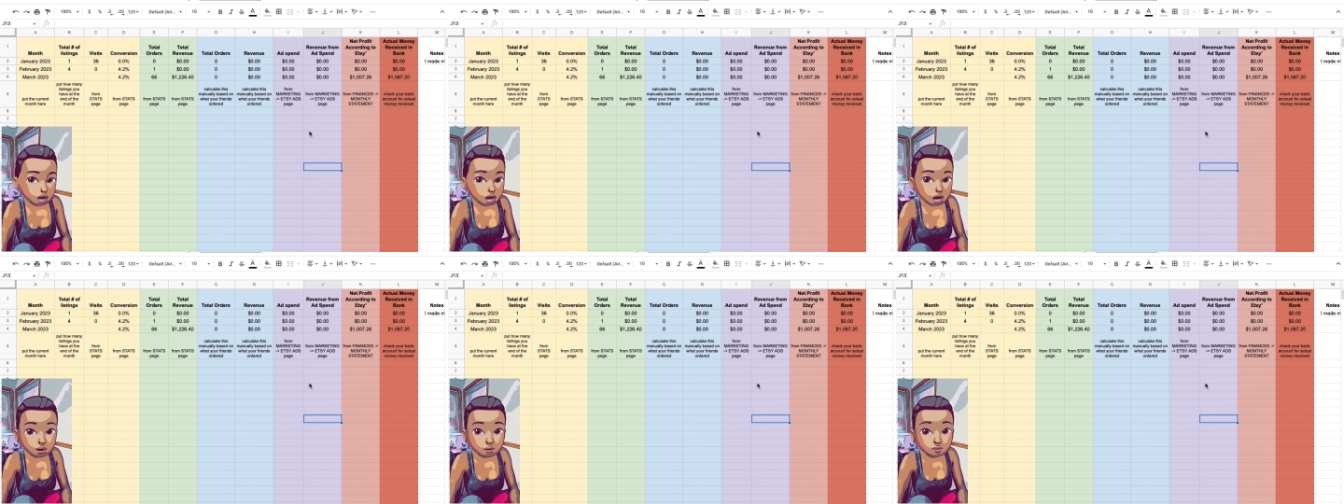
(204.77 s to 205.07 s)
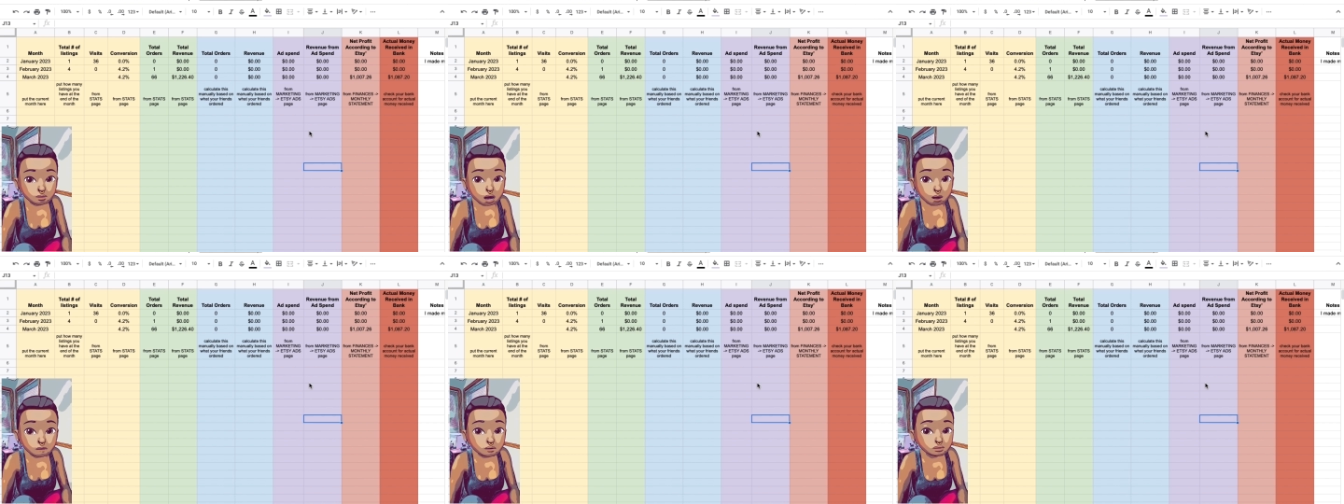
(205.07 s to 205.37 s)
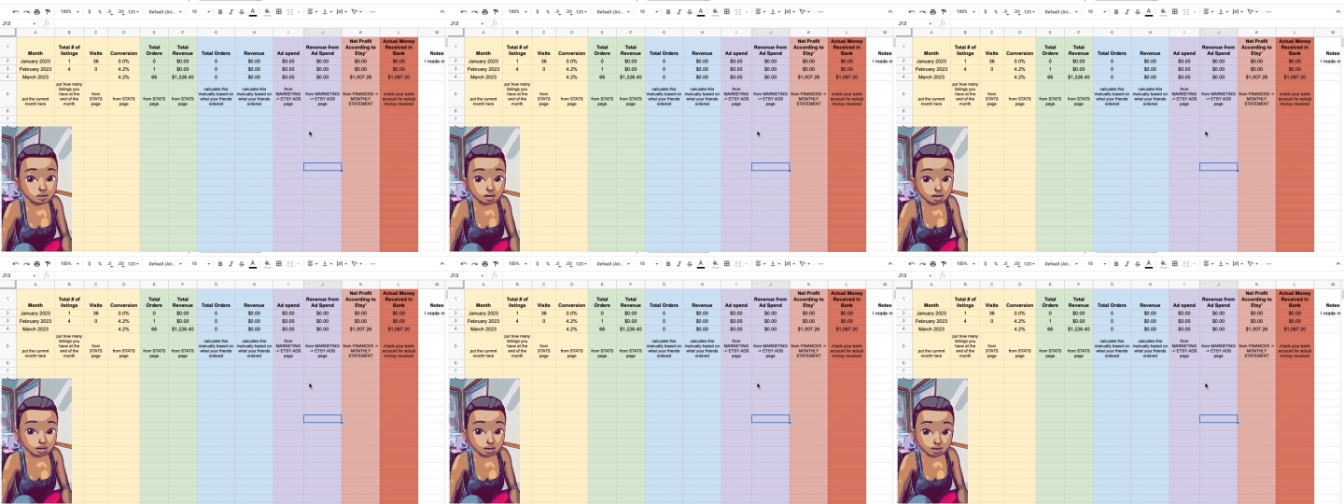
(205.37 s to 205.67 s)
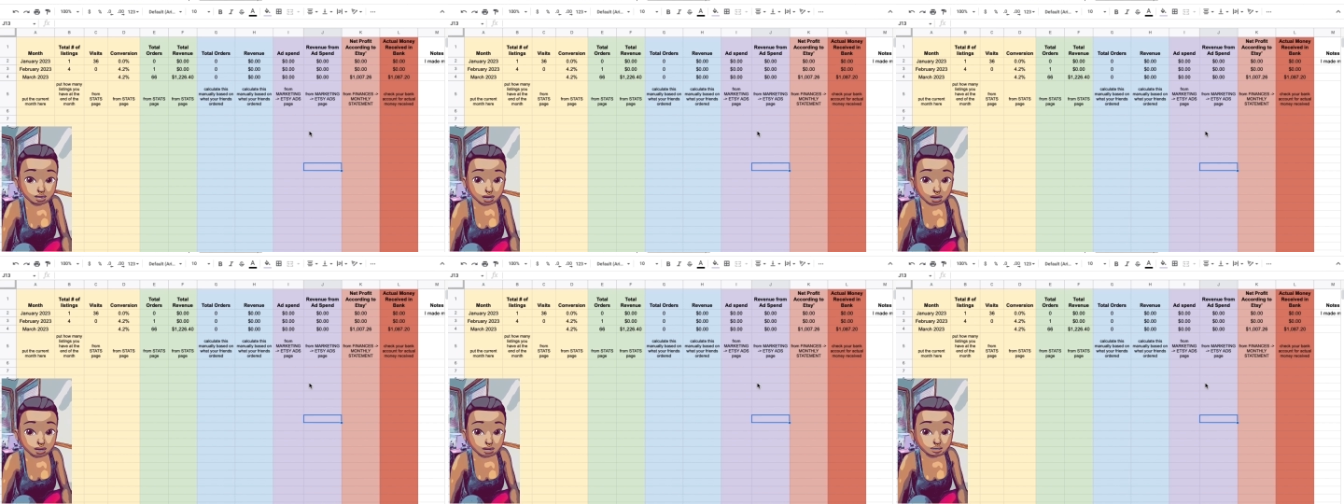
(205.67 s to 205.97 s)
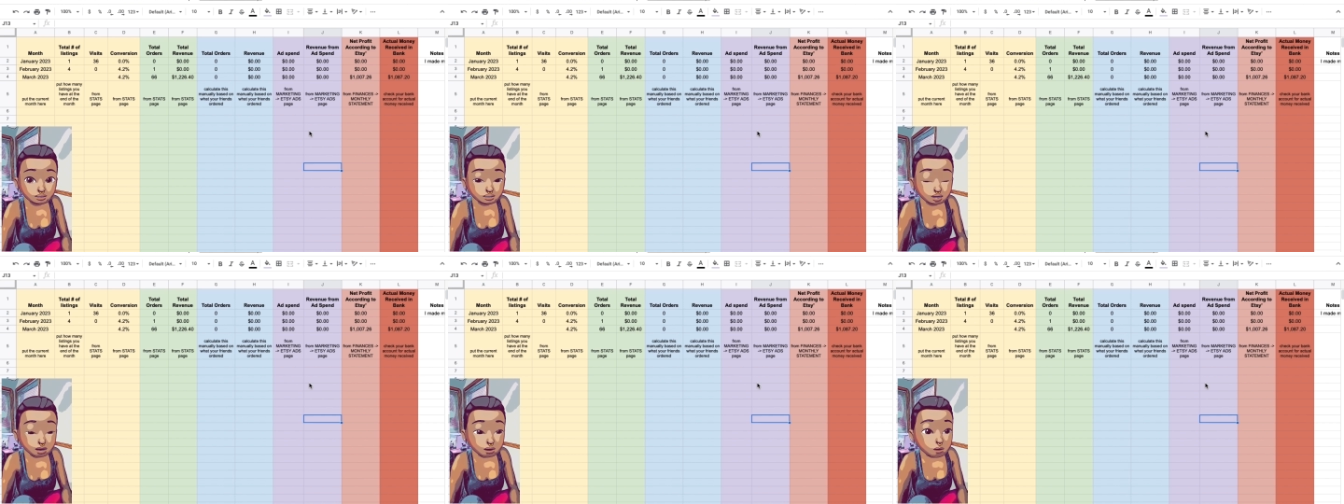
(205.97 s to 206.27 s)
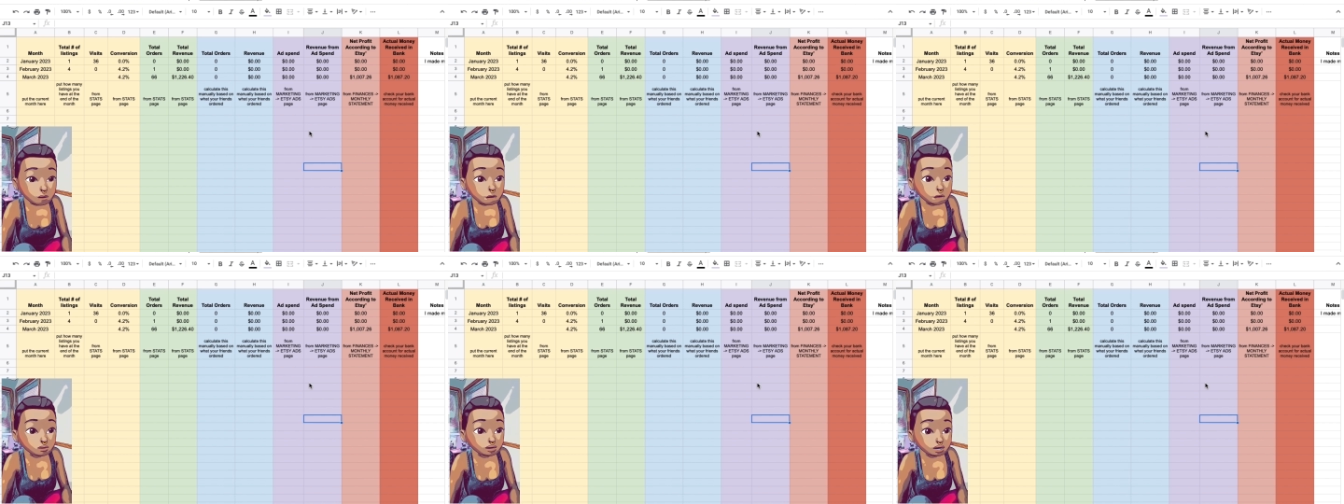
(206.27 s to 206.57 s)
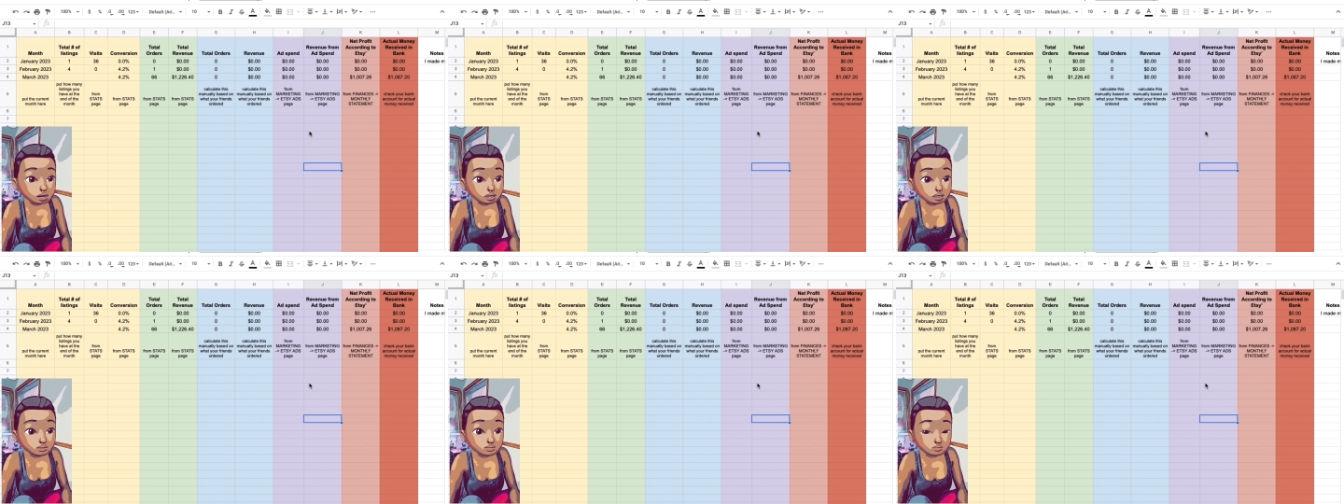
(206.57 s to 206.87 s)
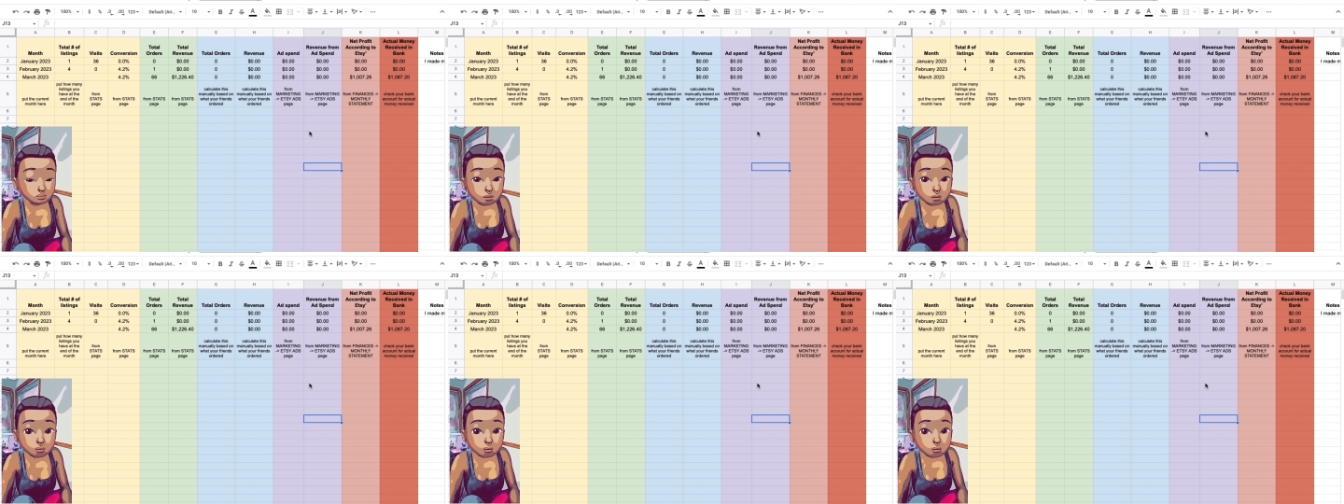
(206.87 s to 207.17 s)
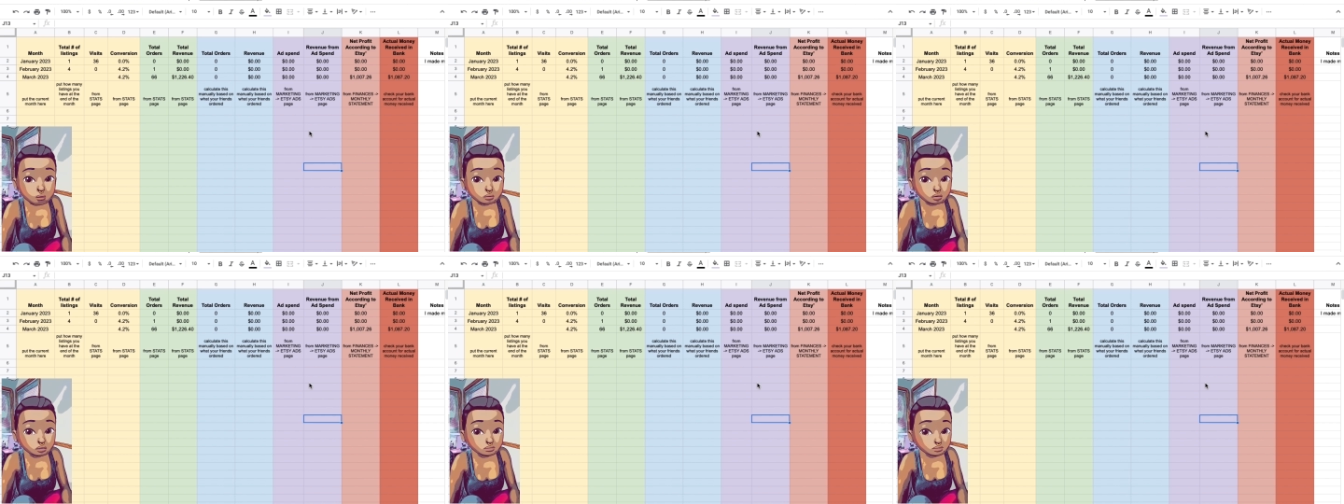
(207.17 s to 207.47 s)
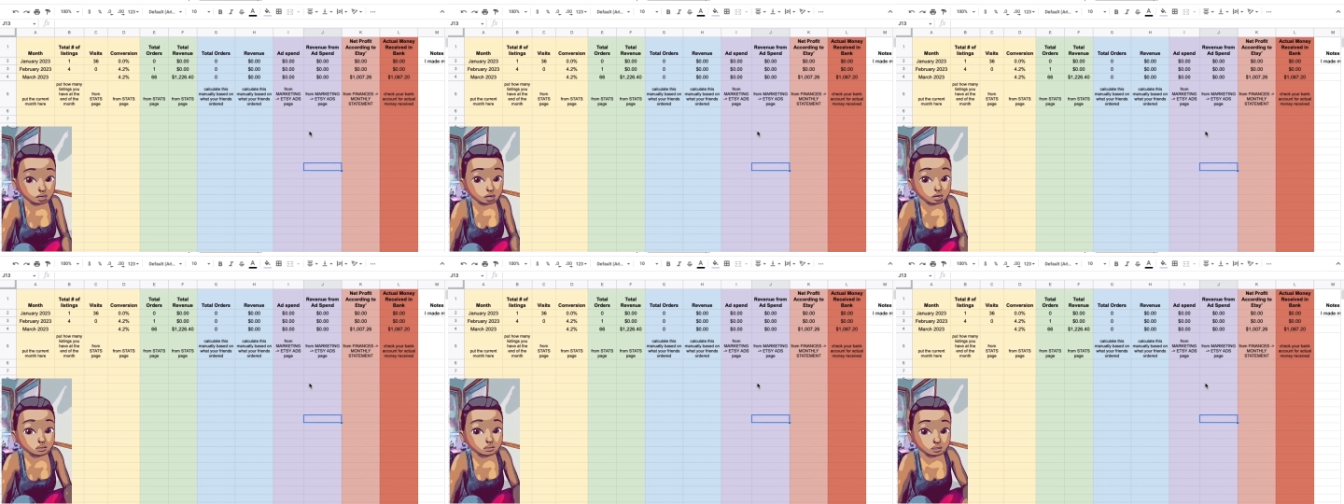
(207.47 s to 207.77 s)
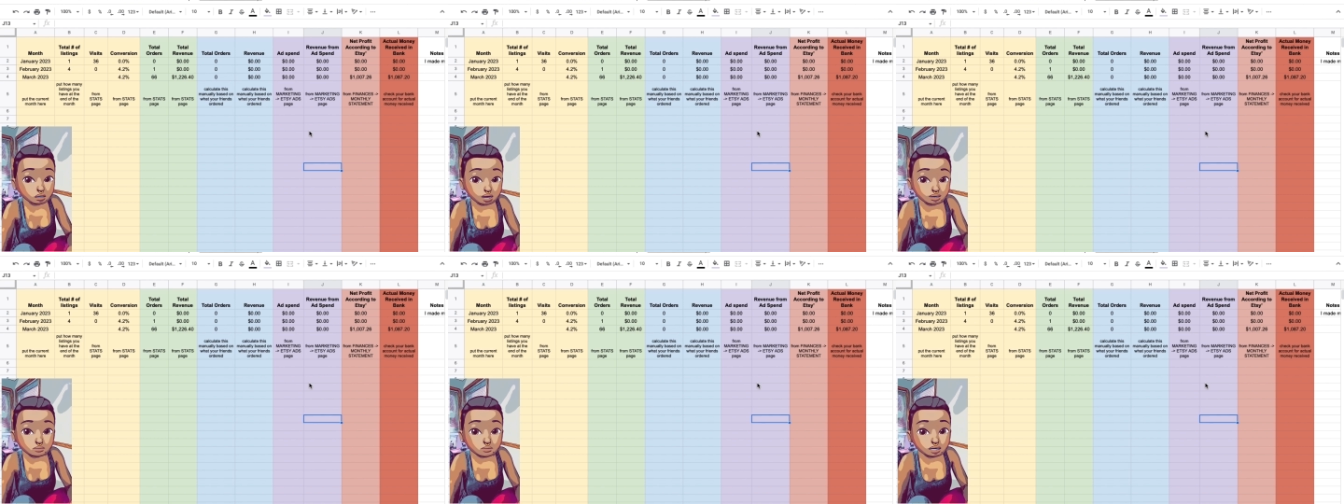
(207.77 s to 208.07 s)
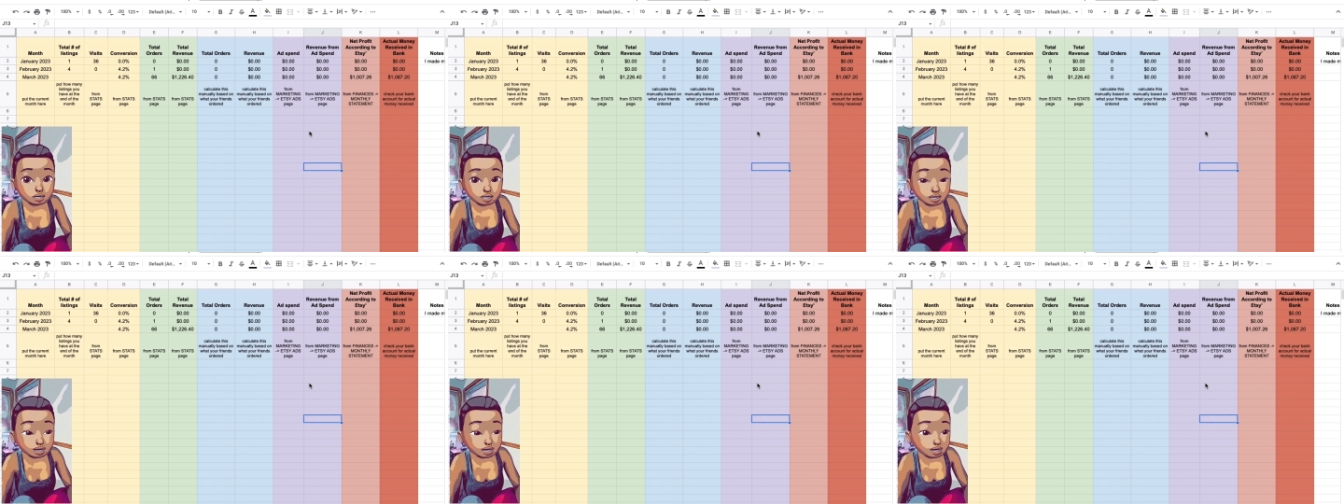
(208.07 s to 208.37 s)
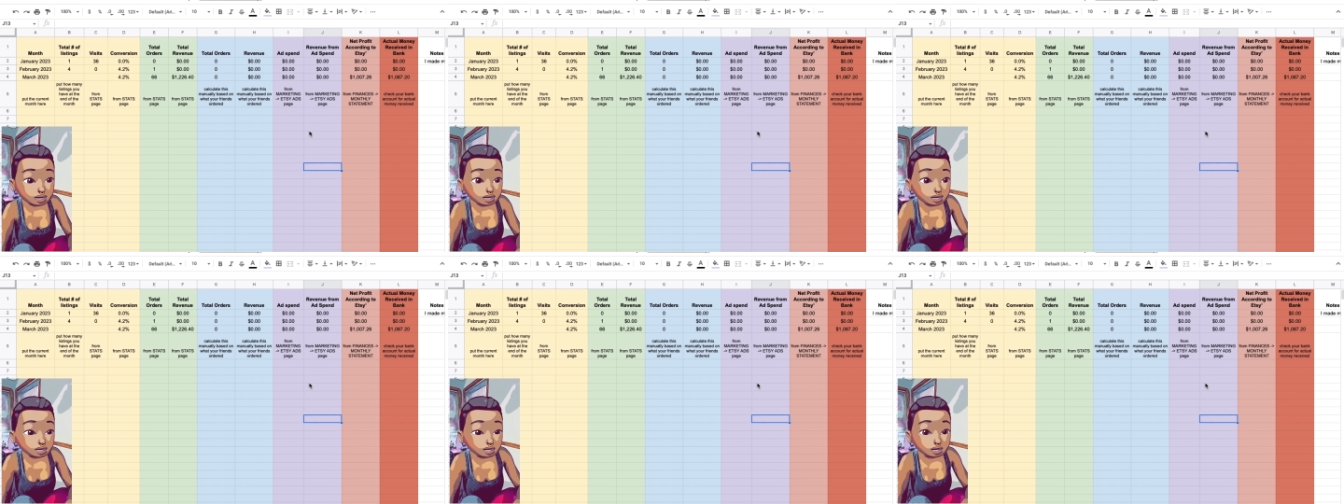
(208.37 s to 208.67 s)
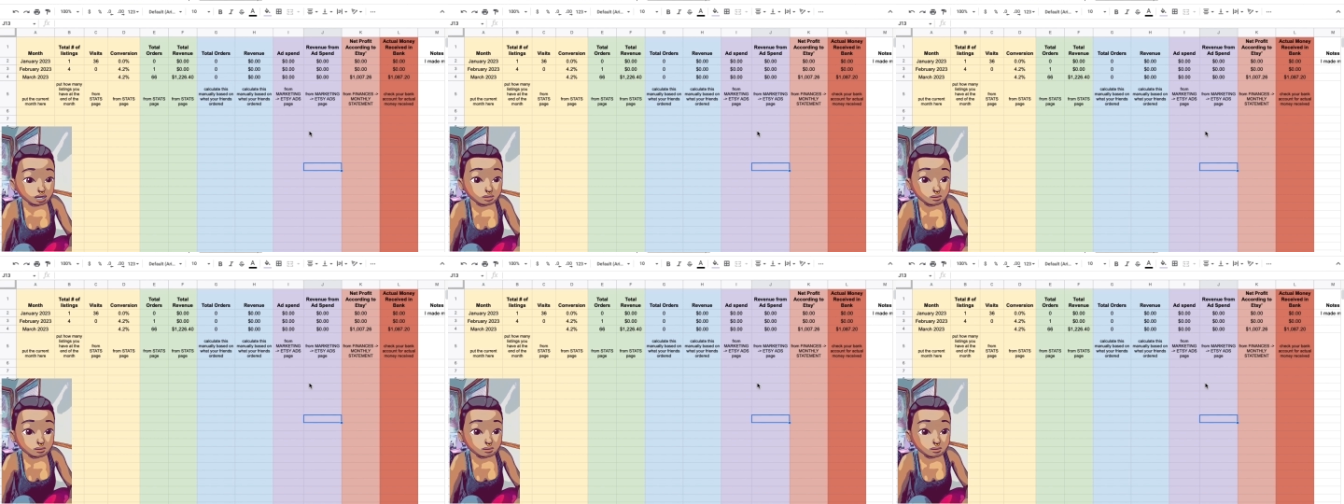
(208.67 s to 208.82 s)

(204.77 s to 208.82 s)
I'm not putting any ads because from the videos that I've been seeing,